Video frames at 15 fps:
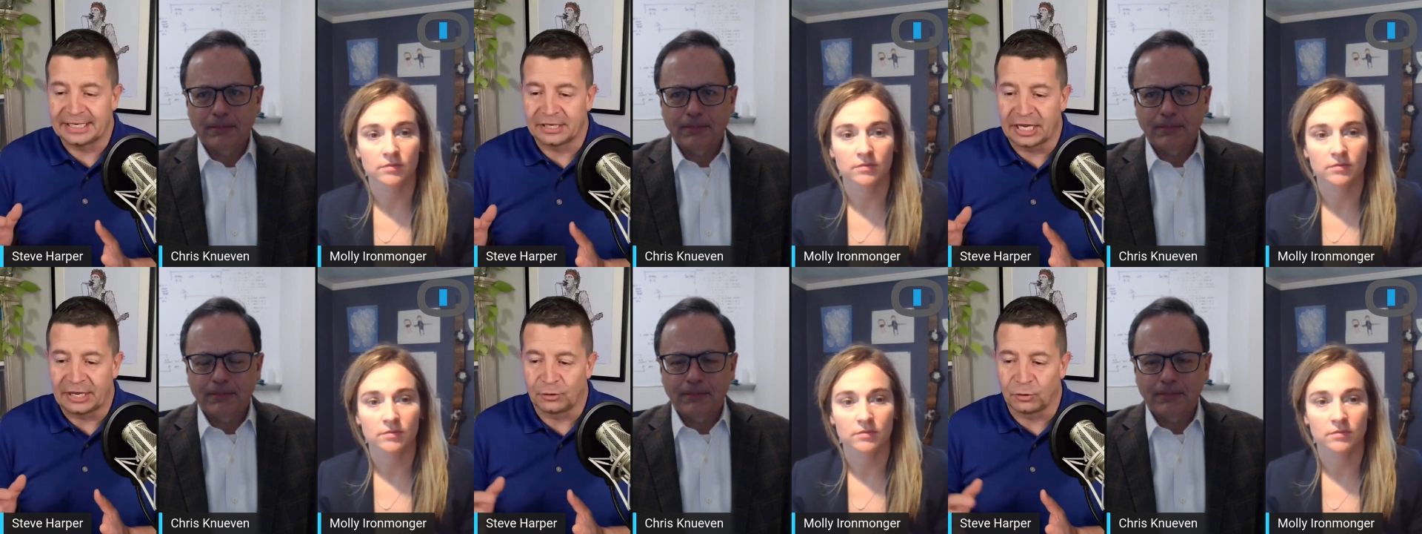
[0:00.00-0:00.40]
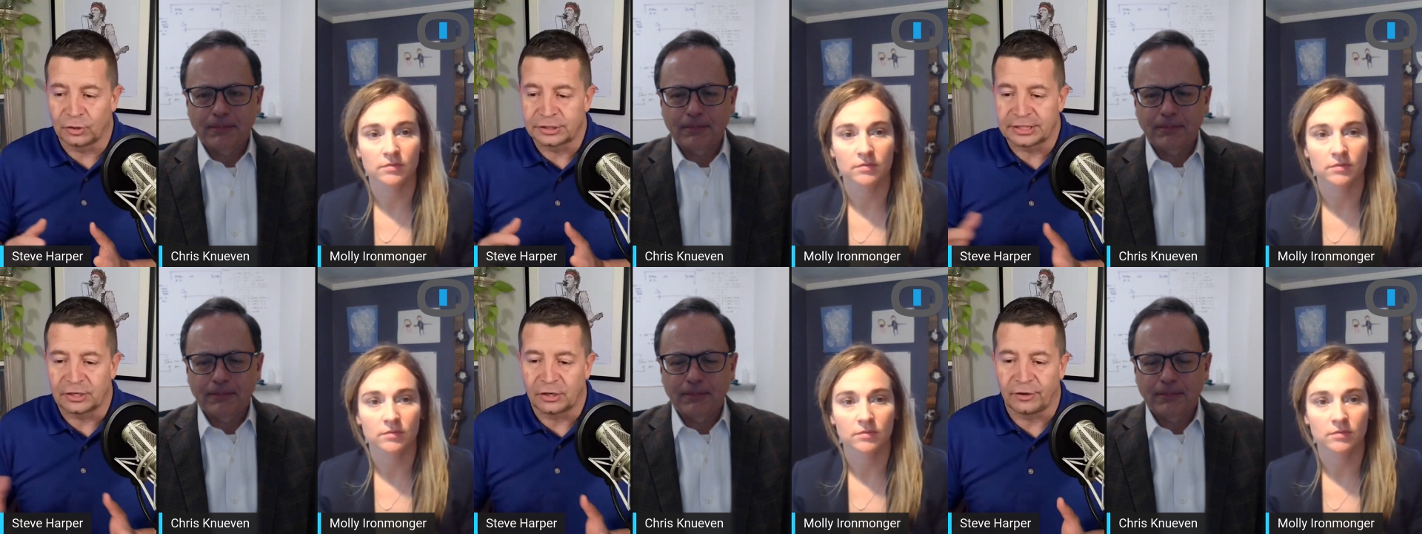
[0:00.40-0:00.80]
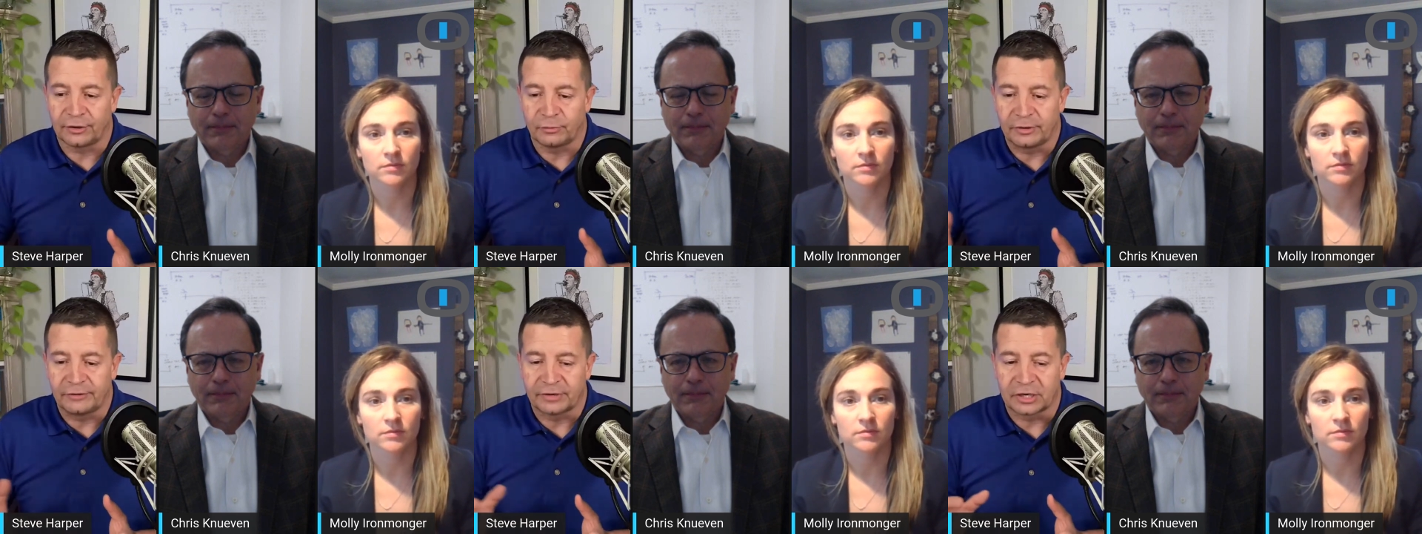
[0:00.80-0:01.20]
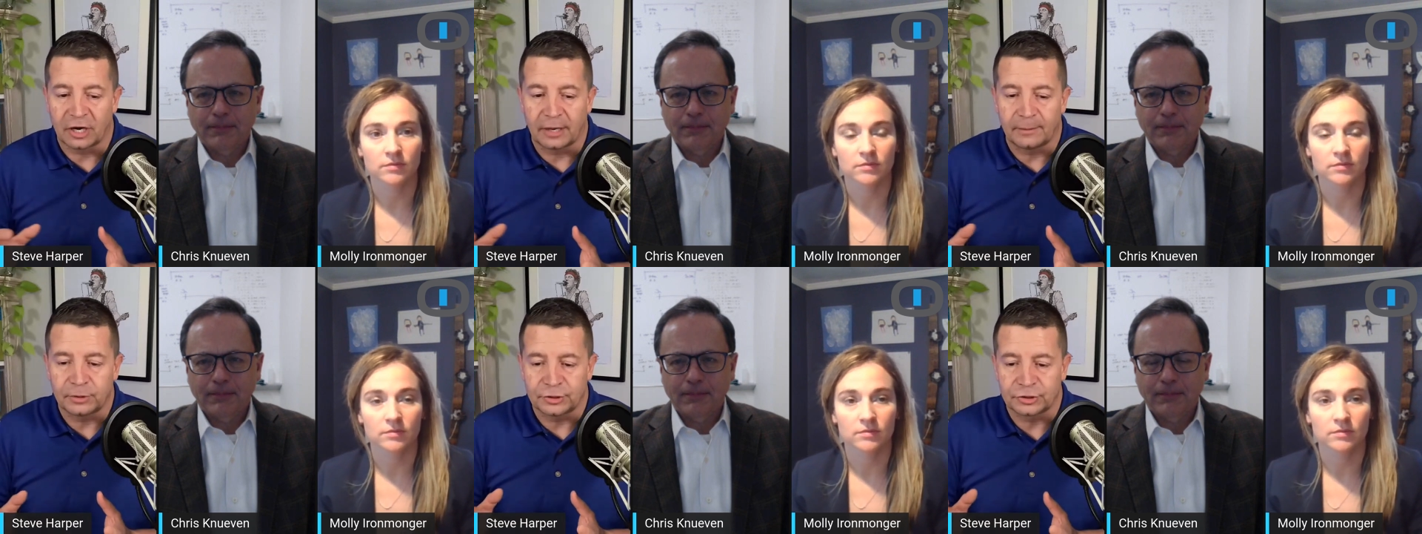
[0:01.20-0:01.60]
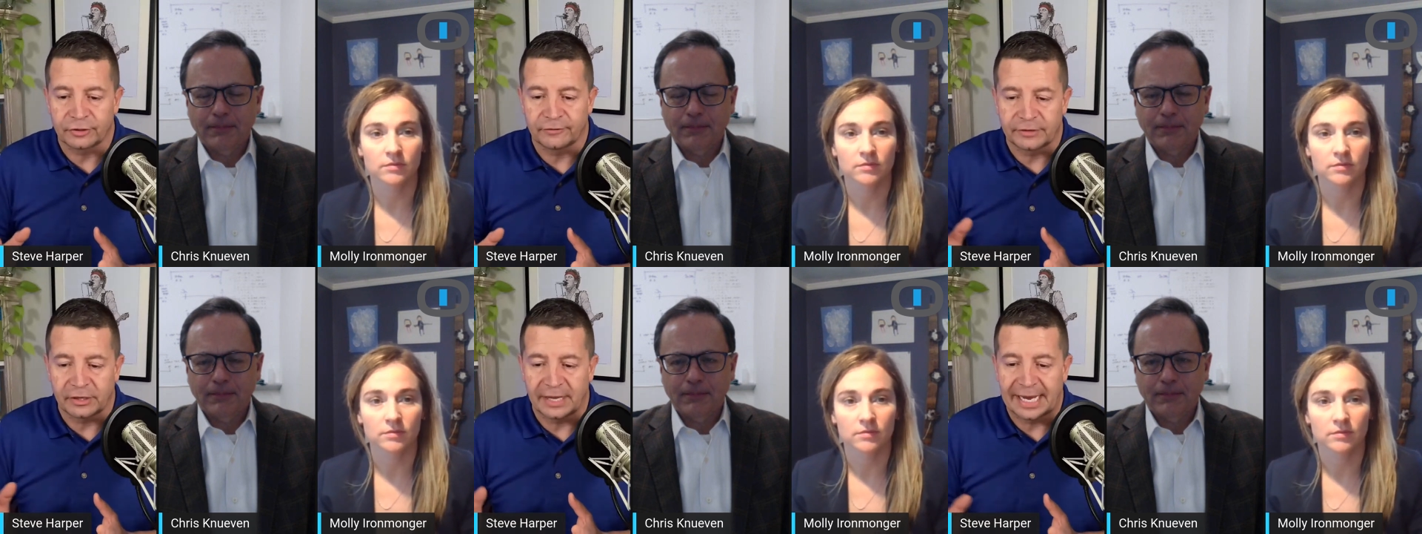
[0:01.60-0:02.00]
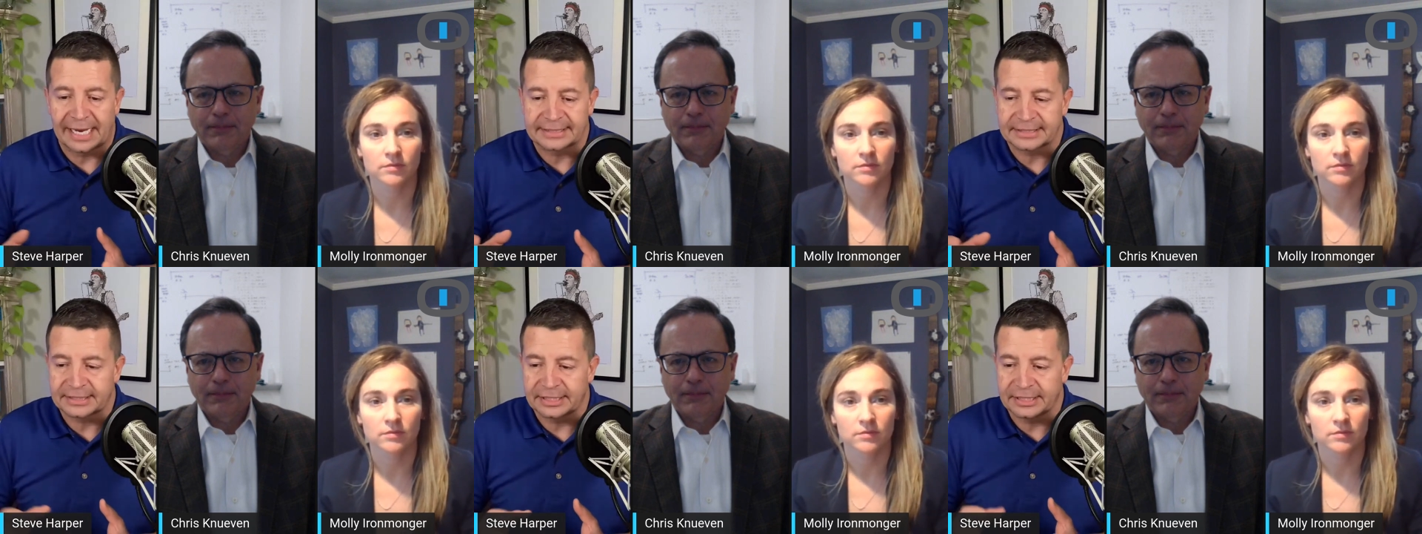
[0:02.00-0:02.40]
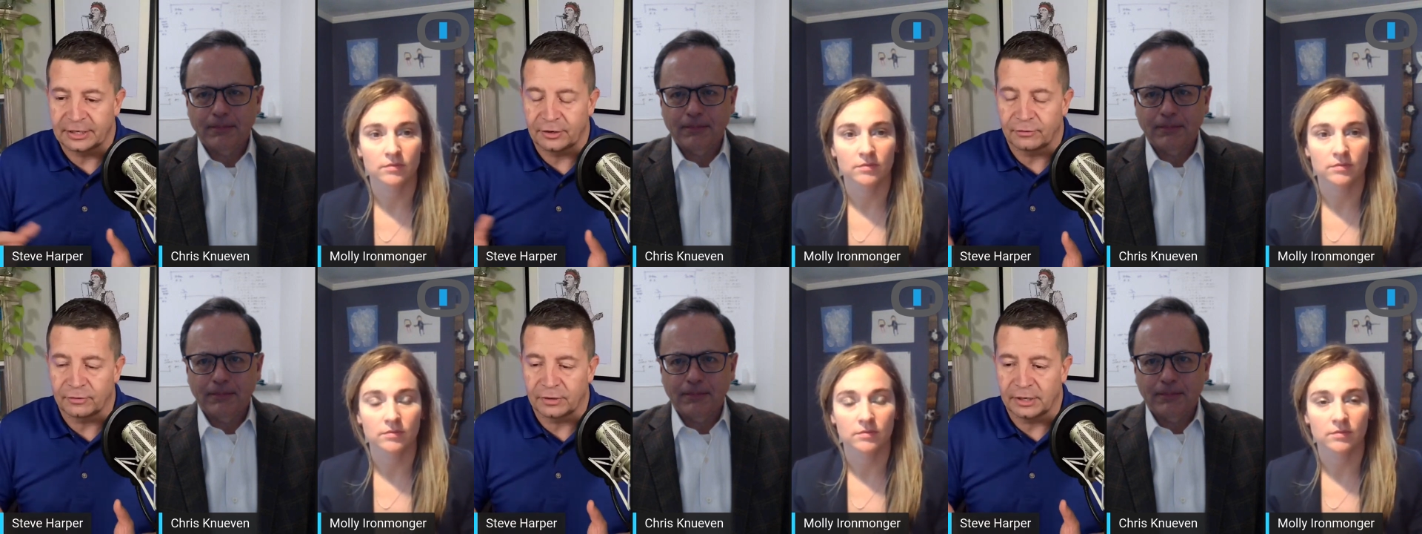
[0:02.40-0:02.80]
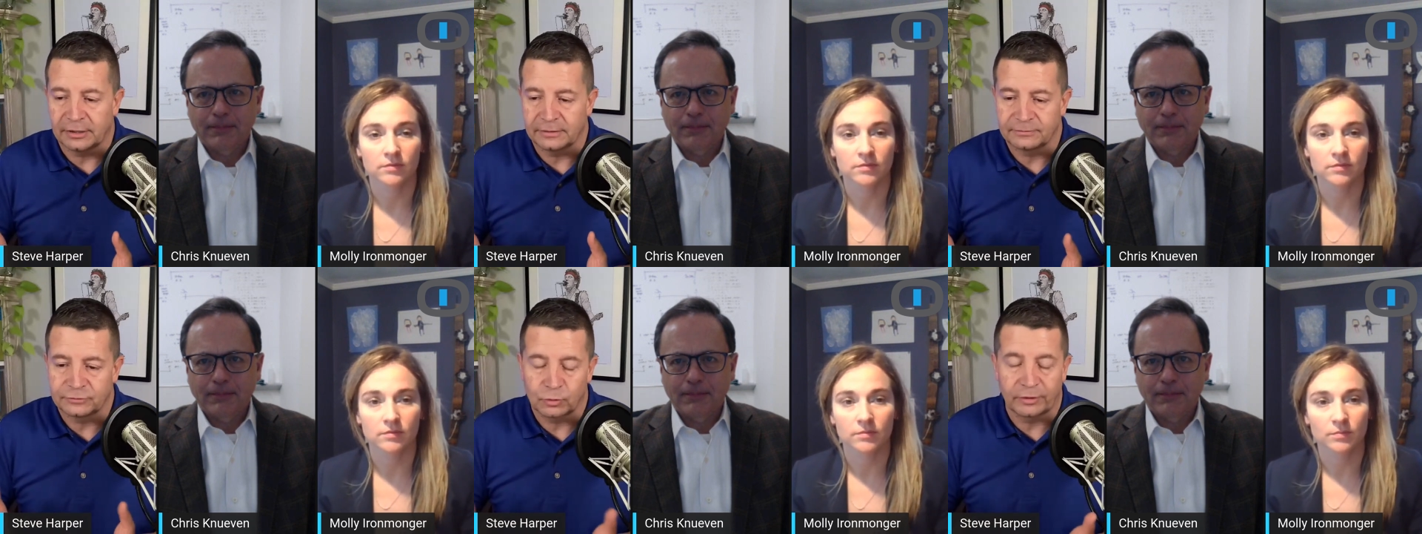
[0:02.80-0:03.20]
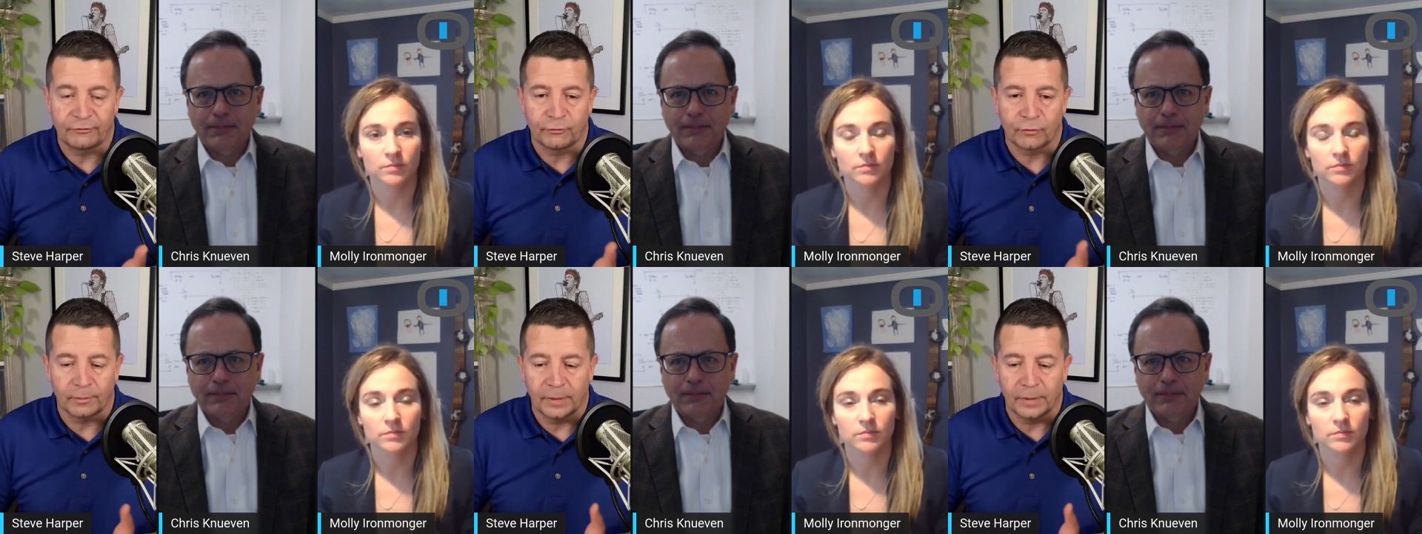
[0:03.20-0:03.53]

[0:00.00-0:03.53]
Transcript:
Speaker 1: and looked at all that we've accomplished over the last, you know, uh, twenty-four